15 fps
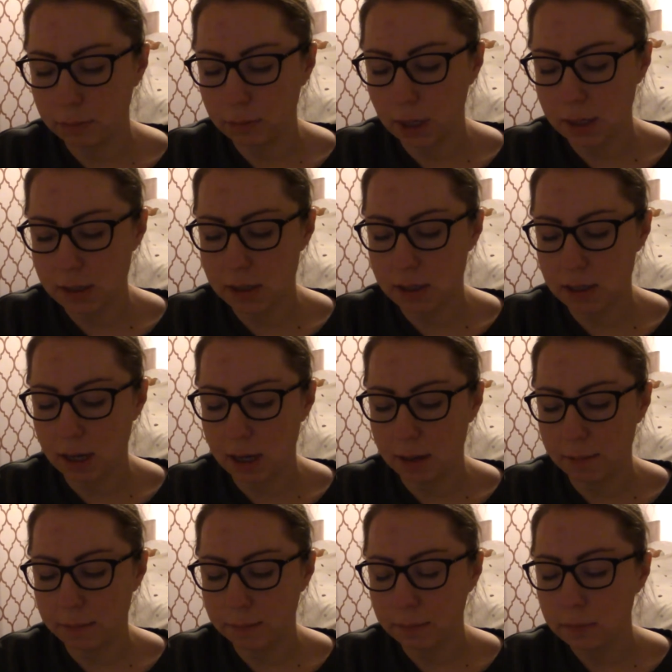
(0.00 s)
yesterday,
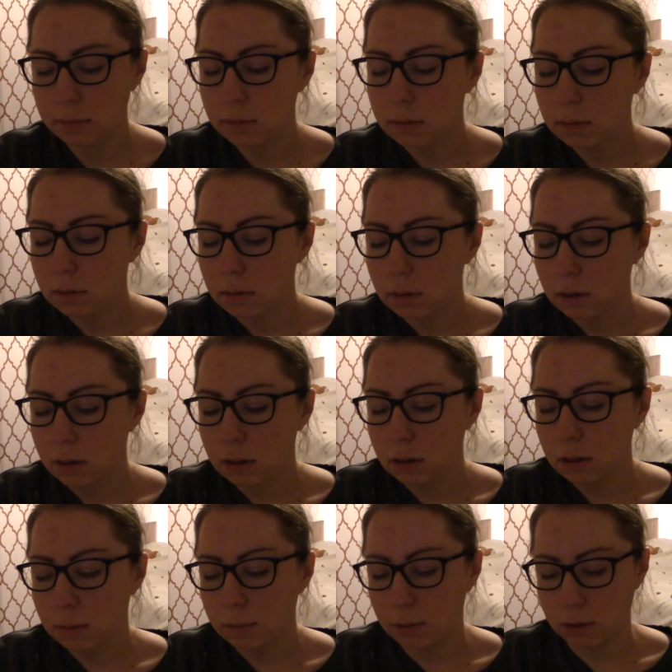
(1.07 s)

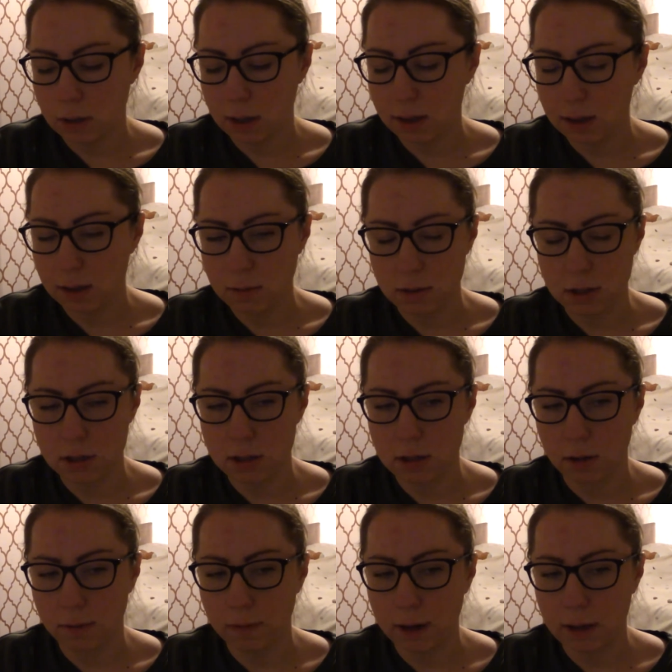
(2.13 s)
but I think that was just
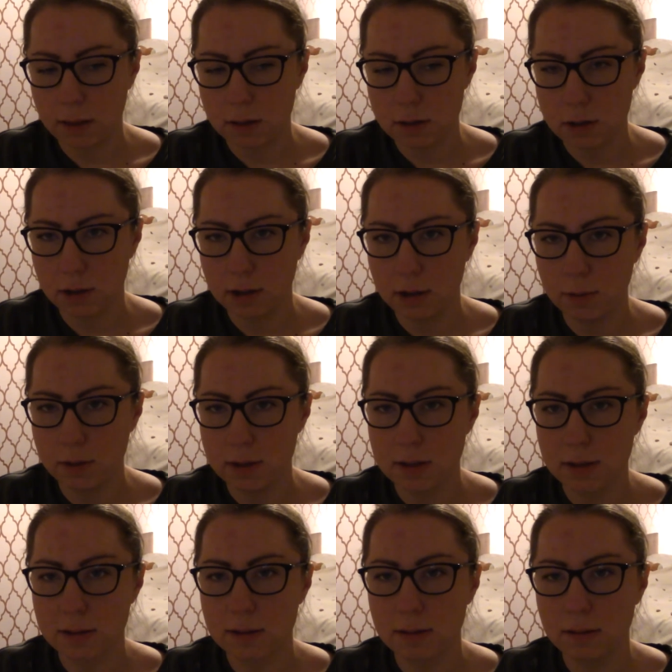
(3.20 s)
off like the
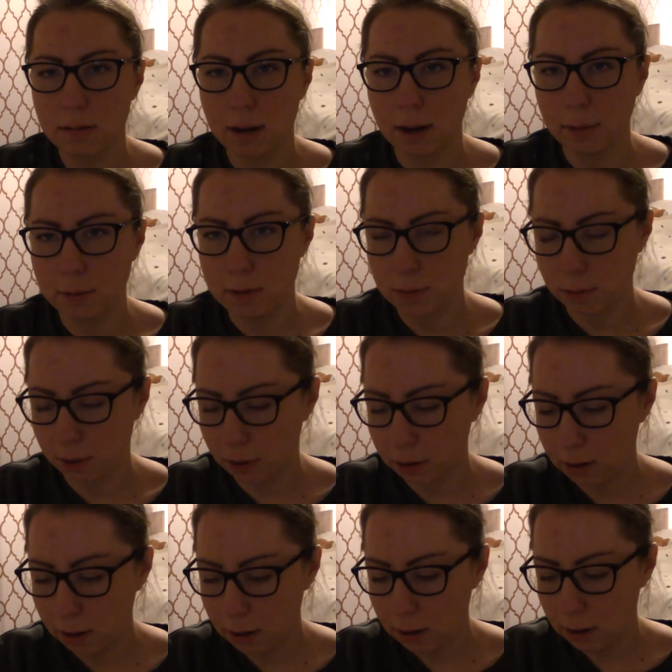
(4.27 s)
strenuous
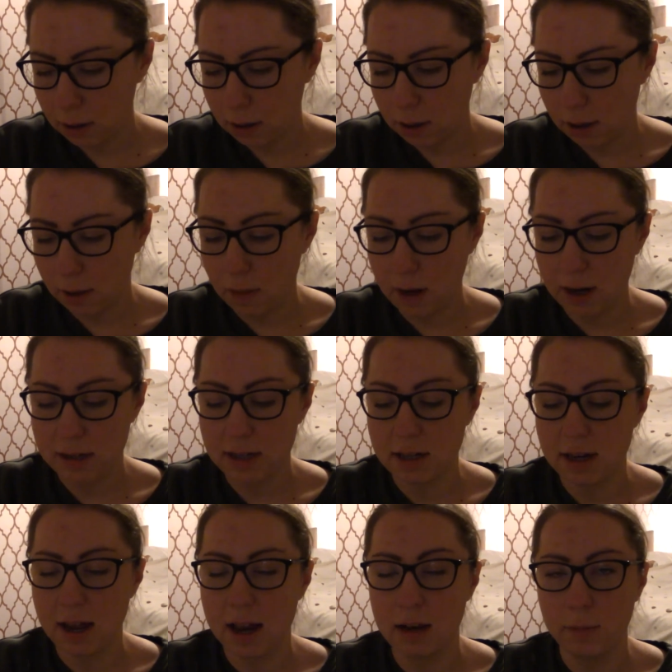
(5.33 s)
housework. And then I did
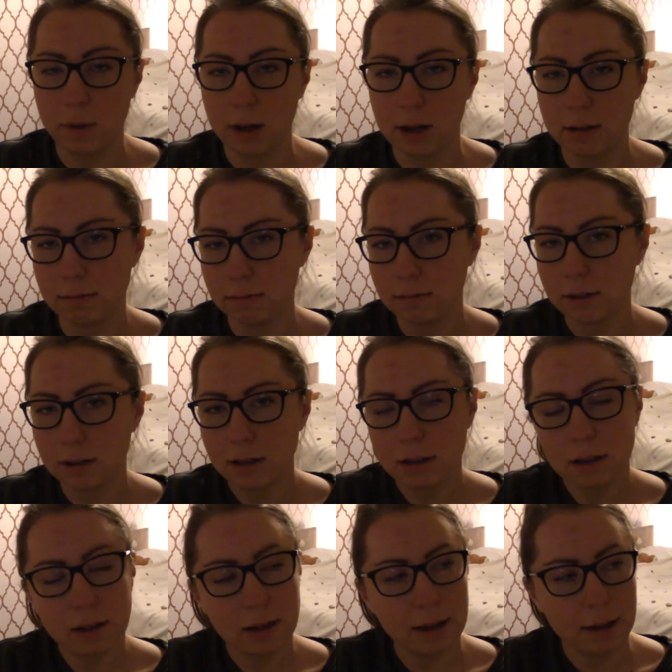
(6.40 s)
an enema,
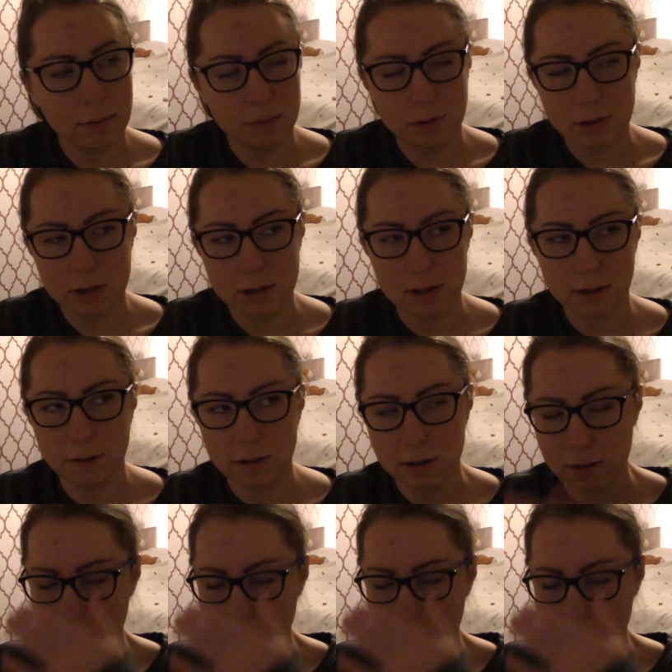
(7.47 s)
which is the first